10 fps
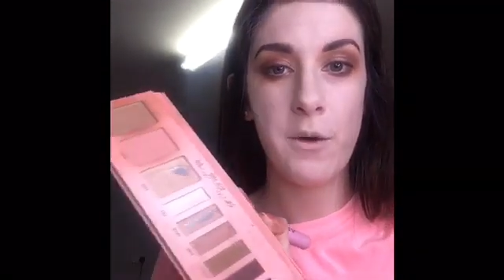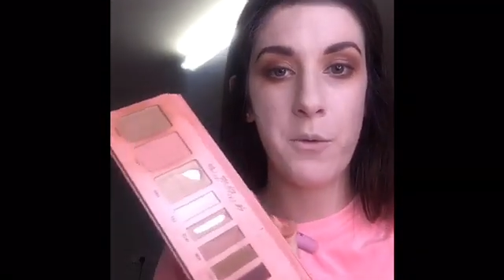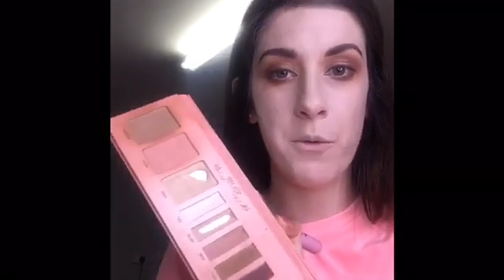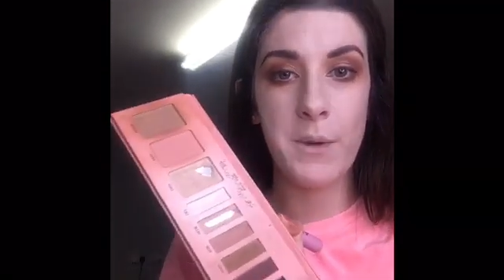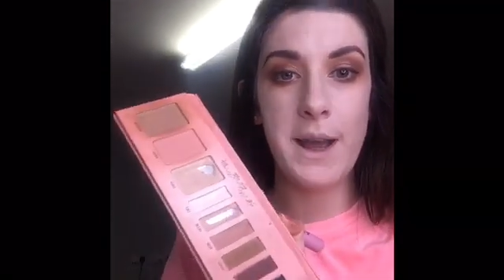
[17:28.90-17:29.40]

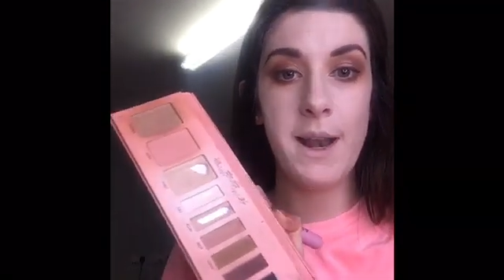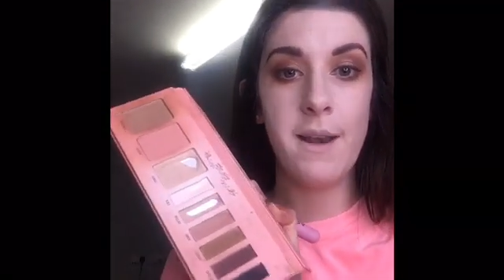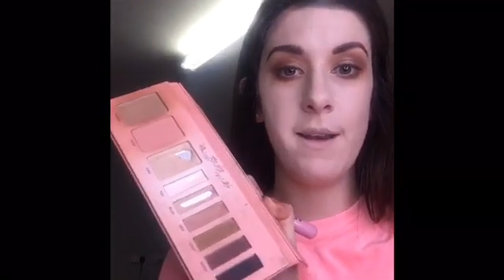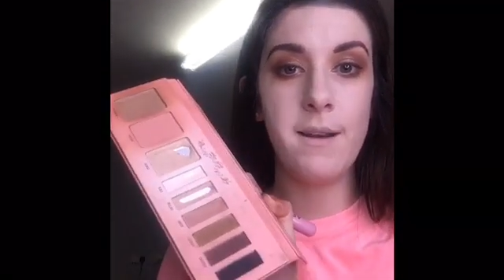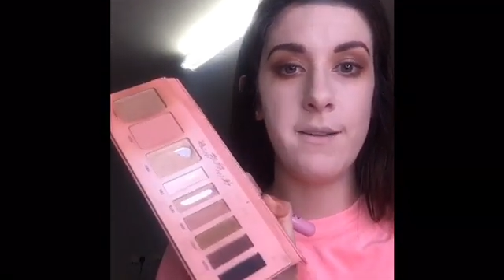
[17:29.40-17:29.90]

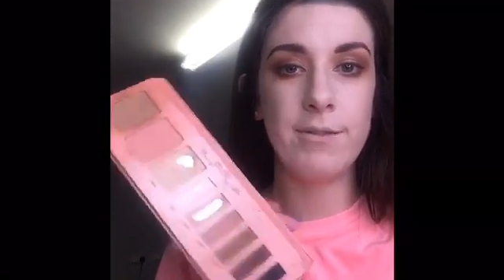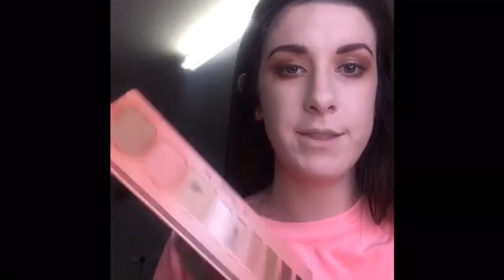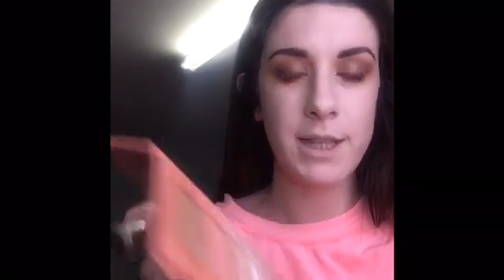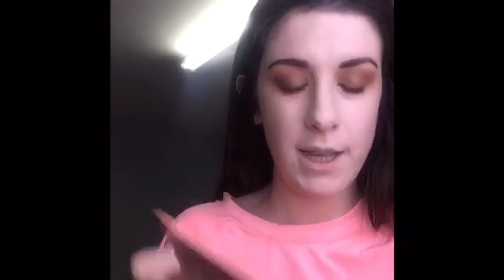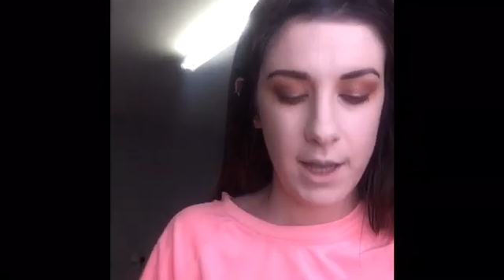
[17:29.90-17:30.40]
well
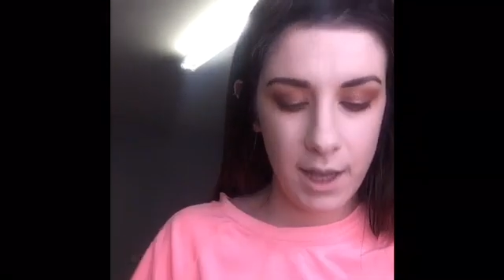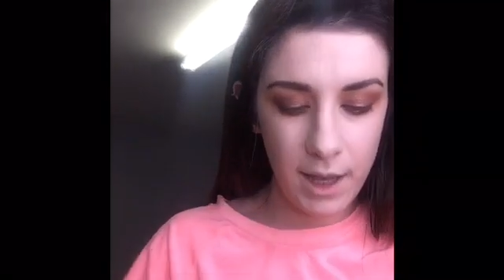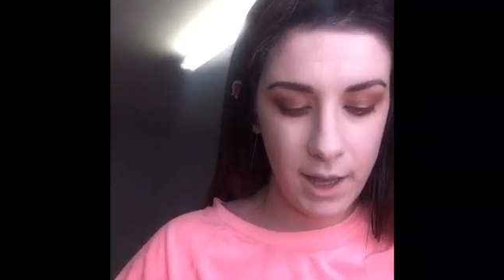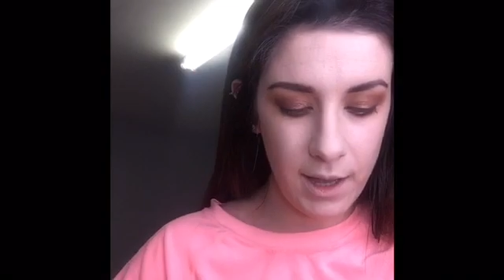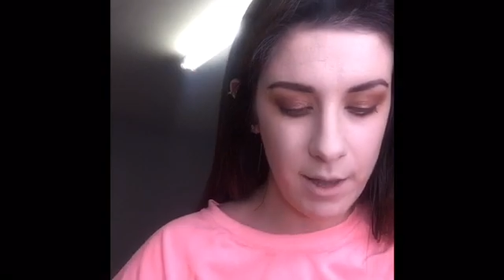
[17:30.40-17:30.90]
loved.
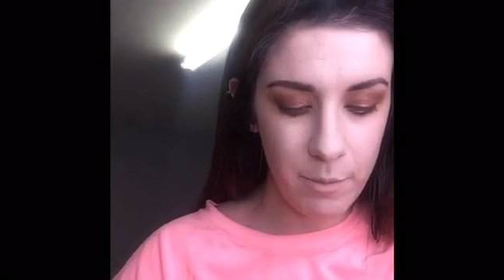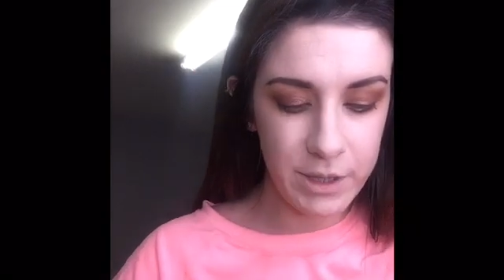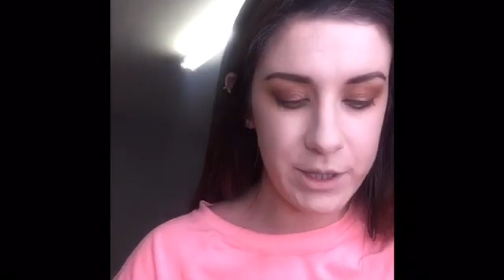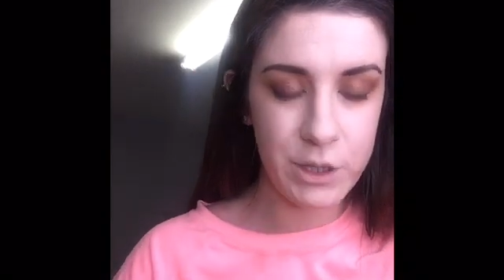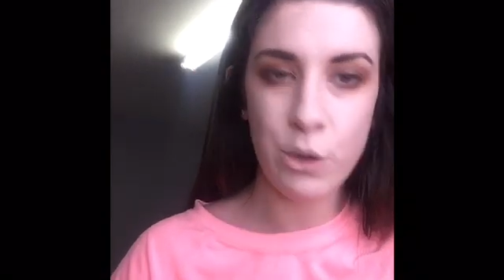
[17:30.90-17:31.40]

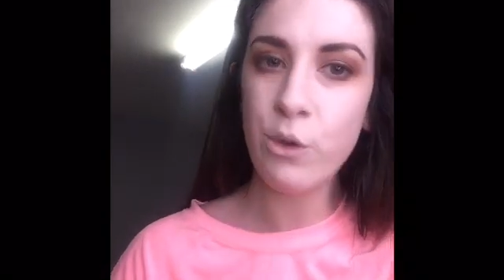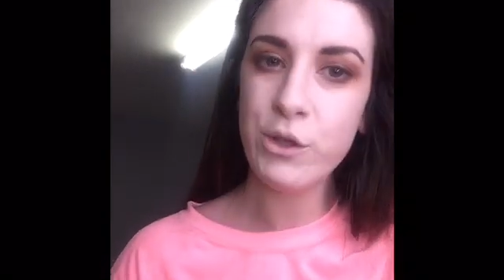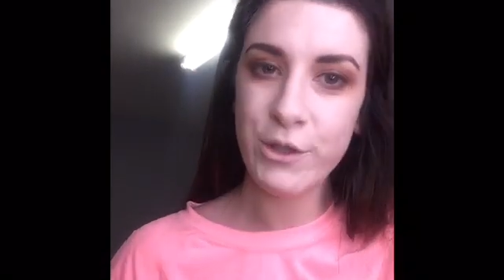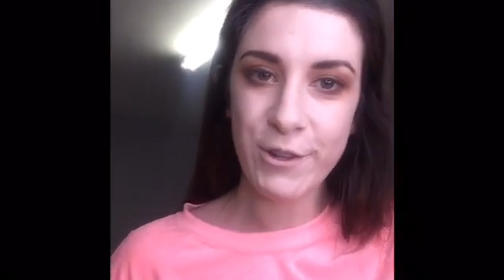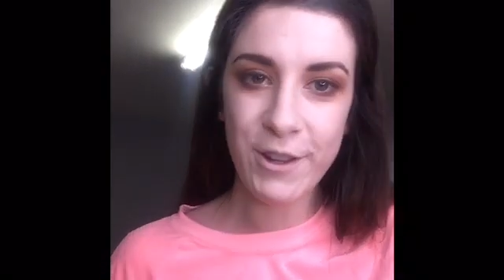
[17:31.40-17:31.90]
It's so
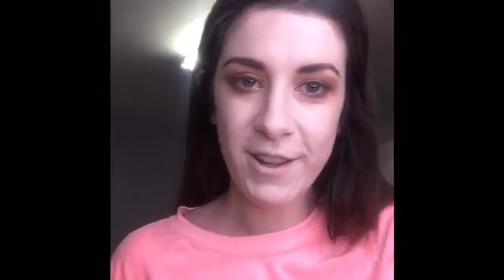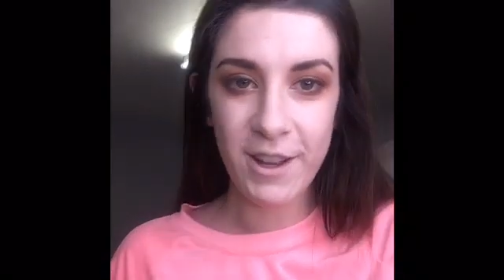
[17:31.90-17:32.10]
subtle.